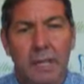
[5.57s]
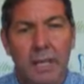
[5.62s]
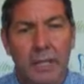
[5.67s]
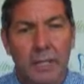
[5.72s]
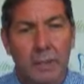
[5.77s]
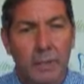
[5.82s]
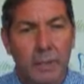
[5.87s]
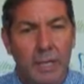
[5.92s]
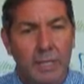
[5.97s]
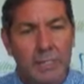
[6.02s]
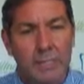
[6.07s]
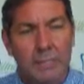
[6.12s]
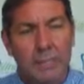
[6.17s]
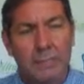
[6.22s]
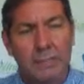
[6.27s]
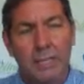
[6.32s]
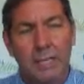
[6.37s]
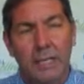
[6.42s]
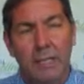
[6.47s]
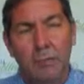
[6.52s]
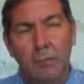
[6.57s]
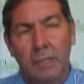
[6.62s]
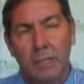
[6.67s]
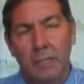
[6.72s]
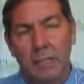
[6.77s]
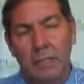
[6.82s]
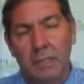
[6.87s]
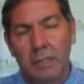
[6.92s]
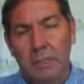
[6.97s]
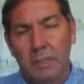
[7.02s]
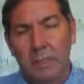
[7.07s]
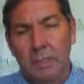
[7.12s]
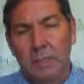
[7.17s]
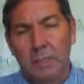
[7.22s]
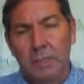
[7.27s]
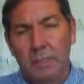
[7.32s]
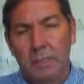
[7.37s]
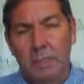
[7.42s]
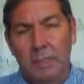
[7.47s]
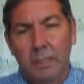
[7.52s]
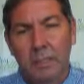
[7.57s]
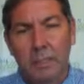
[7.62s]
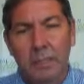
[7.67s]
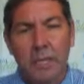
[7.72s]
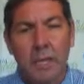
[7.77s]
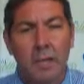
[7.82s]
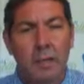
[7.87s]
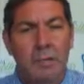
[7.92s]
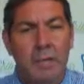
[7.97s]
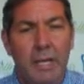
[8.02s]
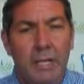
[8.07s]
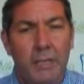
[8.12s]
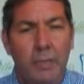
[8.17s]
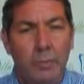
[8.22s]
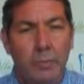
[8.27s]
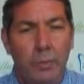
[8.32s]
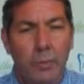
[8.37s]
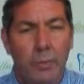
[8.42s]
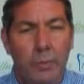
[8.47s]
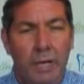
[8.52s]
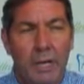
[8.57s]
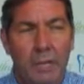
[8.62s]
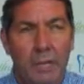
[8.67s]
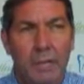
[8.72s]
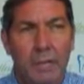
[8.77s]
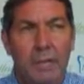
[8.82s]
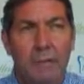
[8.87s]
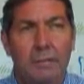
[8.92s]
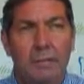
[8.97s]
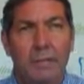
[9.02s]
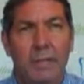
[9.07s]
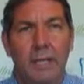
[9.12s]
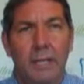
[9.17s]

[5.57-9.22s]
valuations that I want to kind of make you aware of.